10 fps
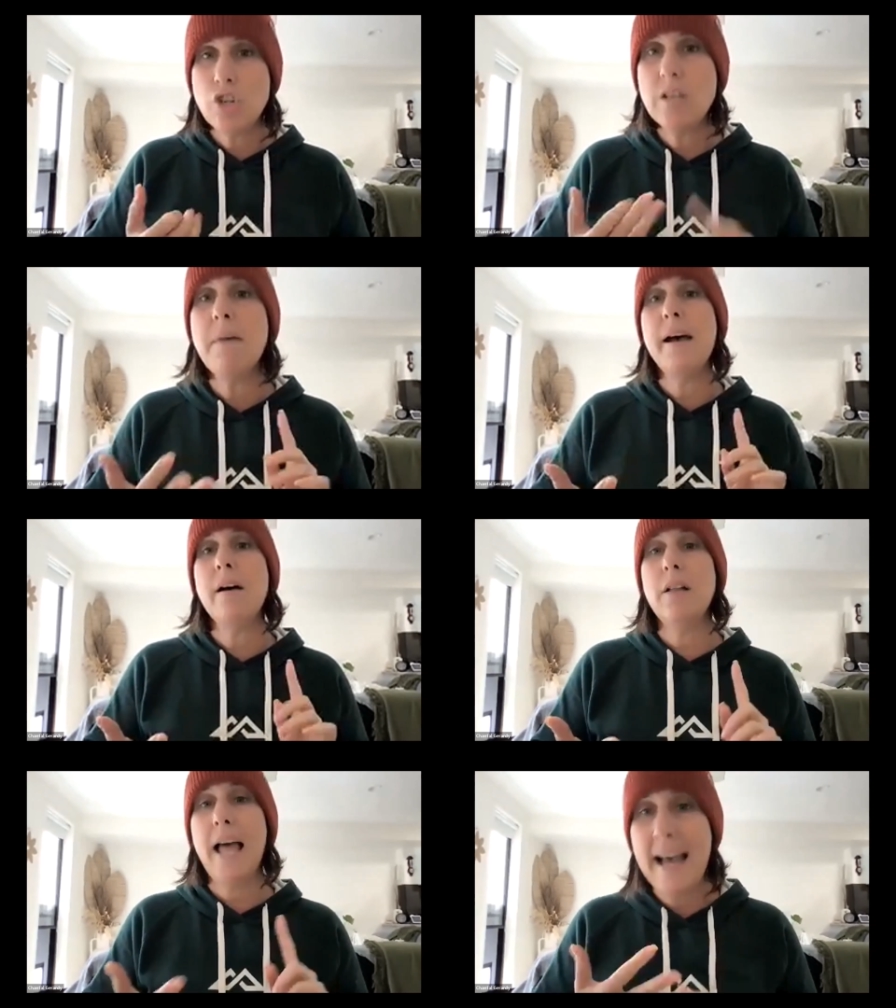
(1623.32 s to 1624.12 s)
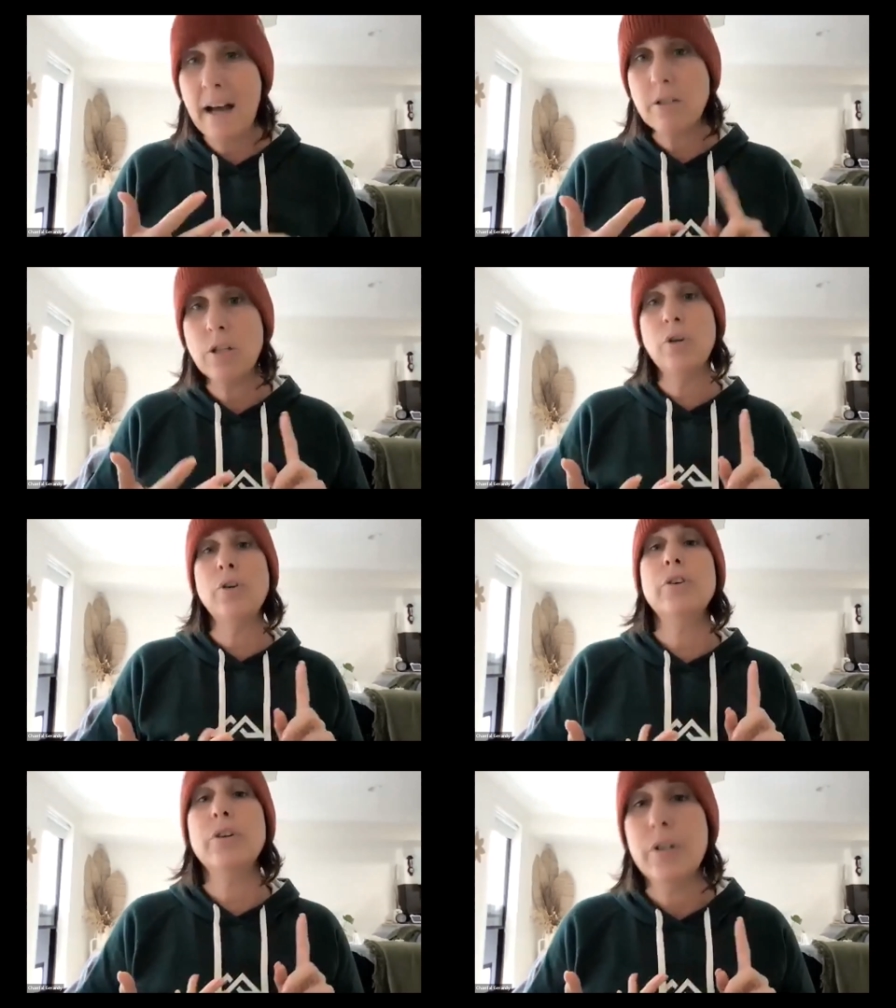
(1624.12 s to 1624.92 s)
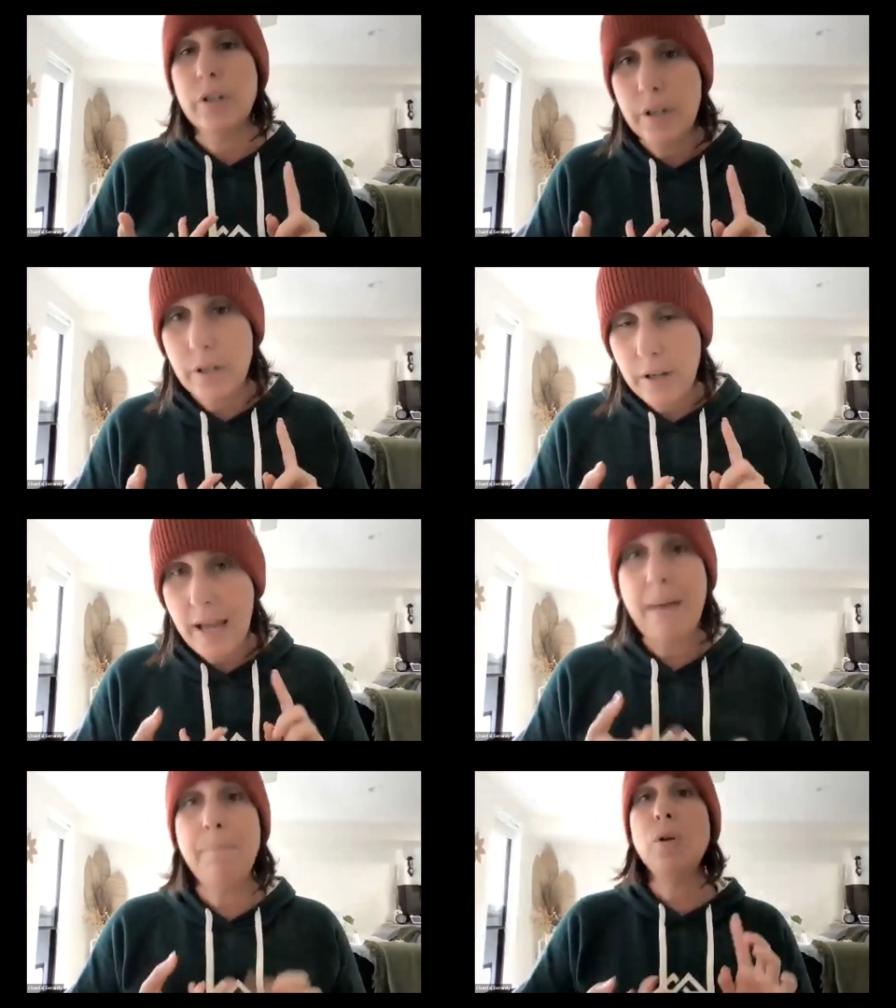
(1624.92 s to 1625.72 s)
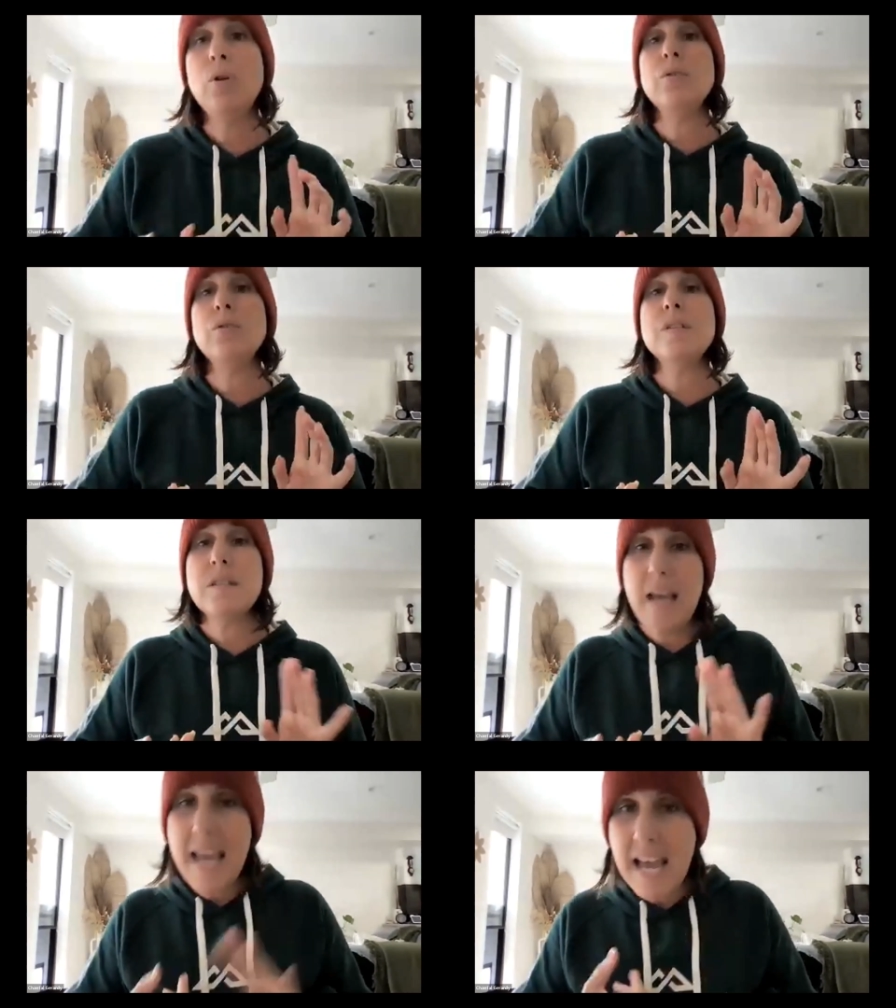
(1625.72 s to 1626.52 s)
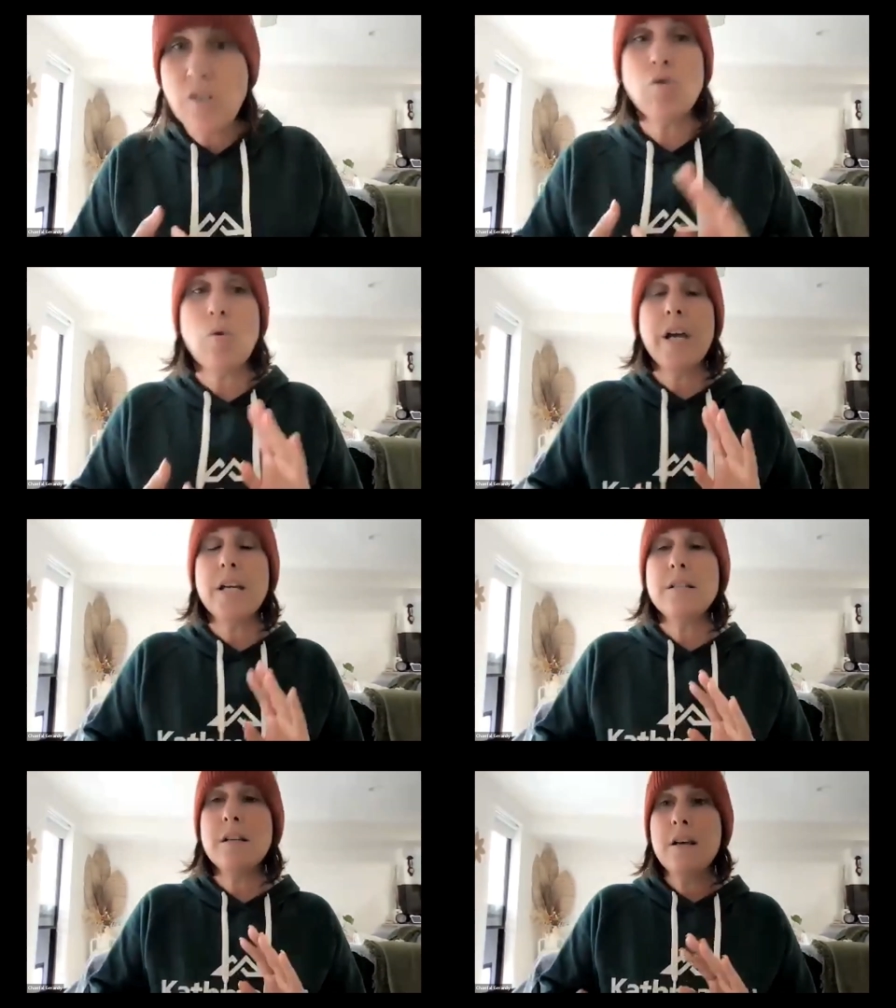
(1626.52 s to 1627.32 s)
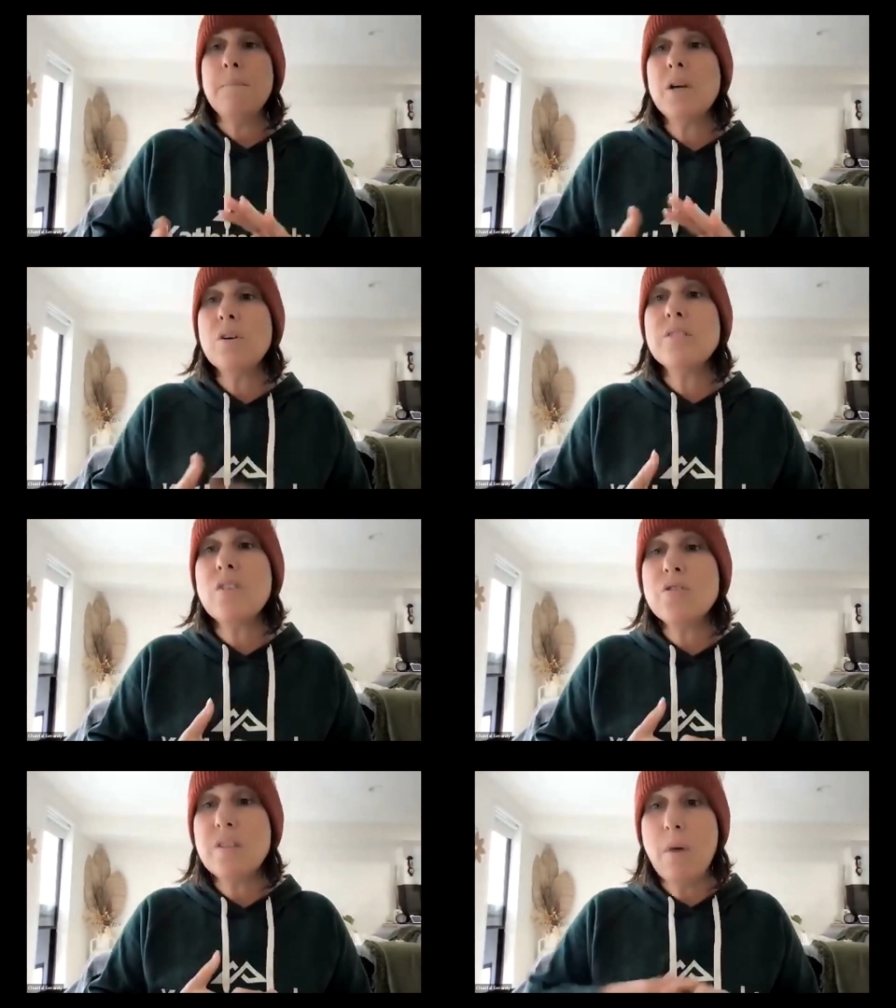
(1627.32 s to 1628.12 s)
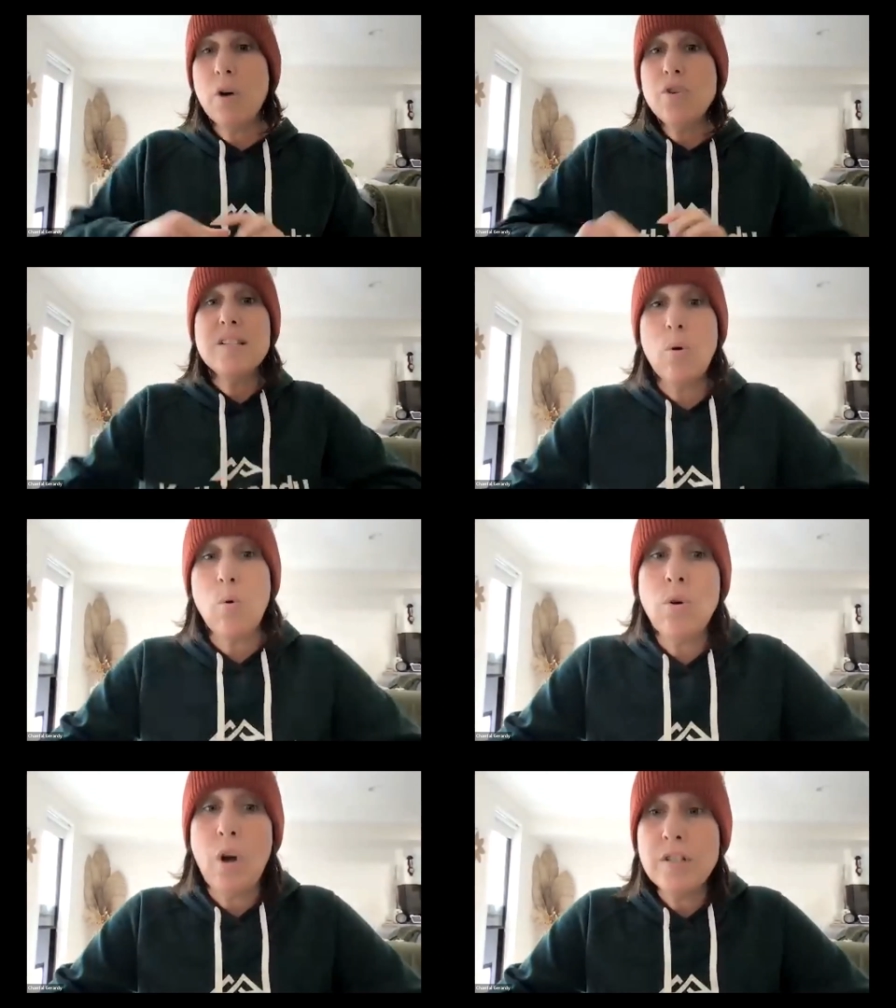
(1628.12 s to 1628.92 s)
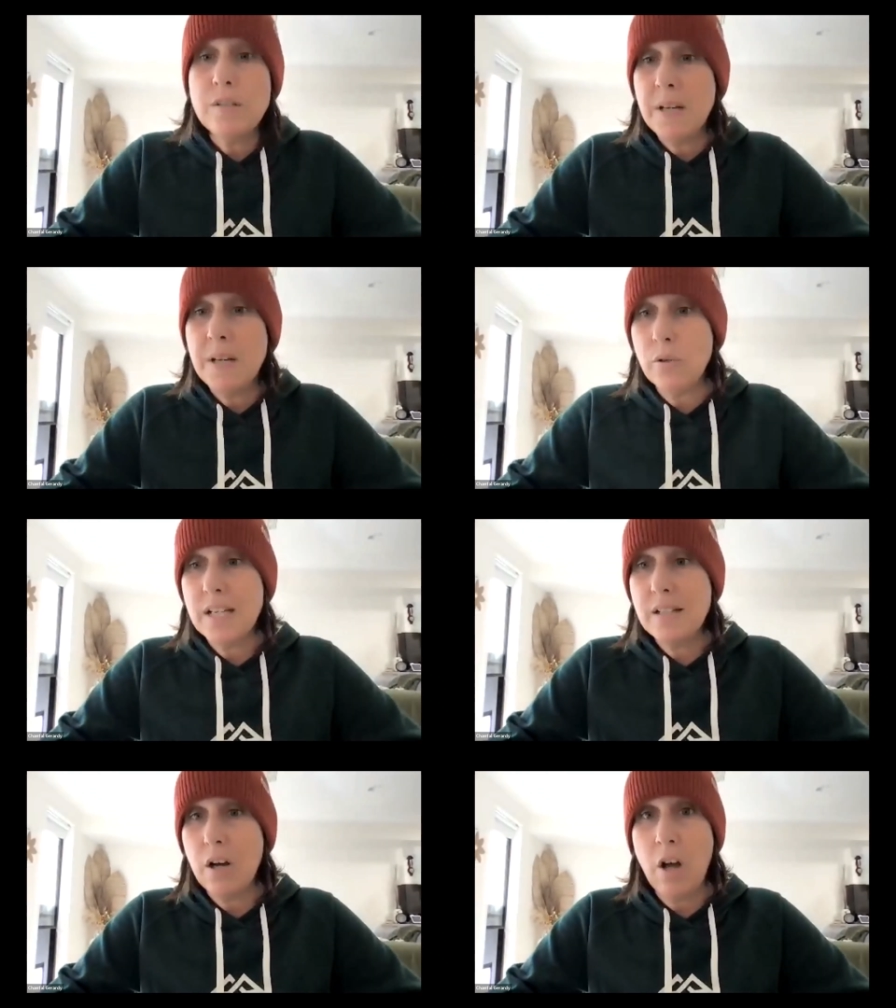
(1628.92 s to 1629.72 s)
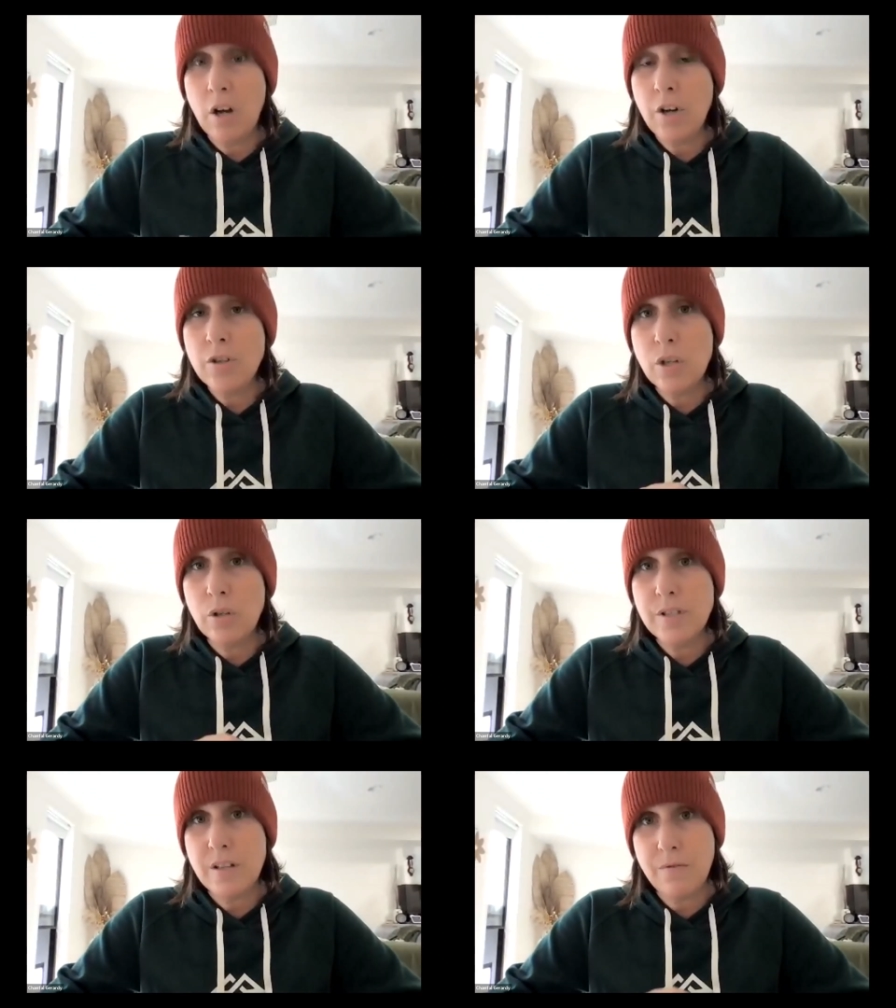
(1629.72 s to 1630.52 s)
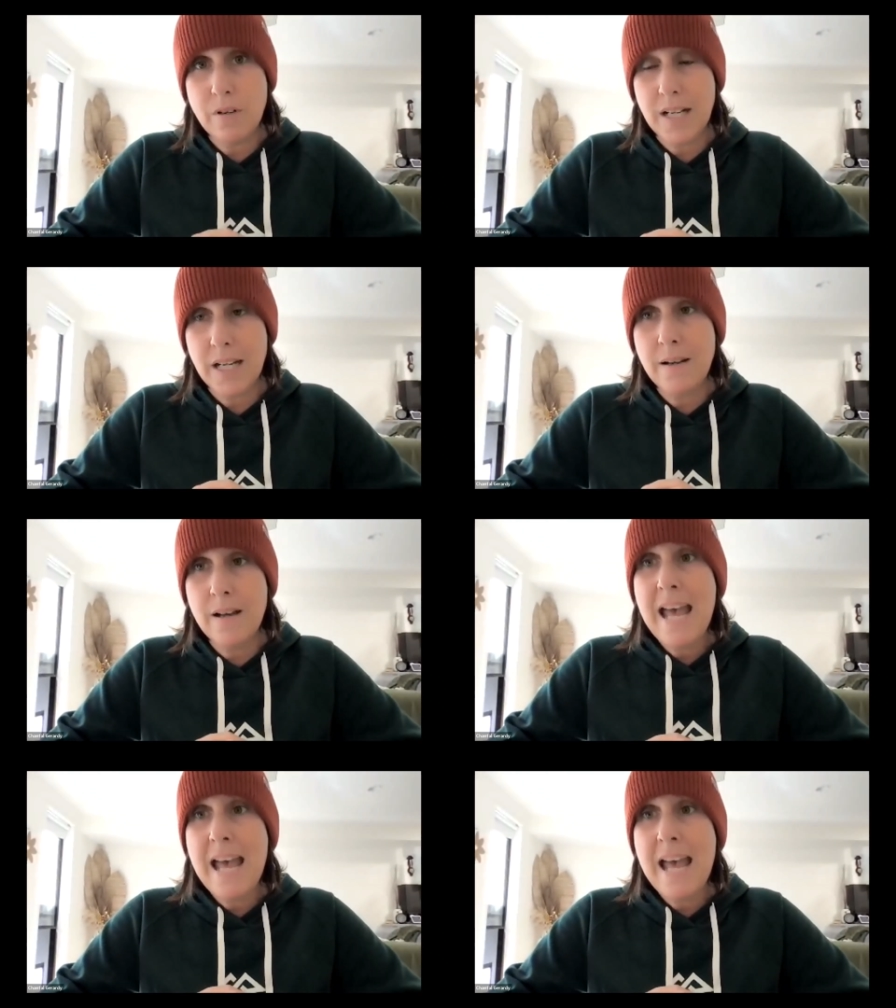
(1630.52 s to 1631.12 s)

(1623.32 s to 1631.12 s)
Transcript: Gmail, Outlook, Apple's, Android? Because those emojis are all going to look differently.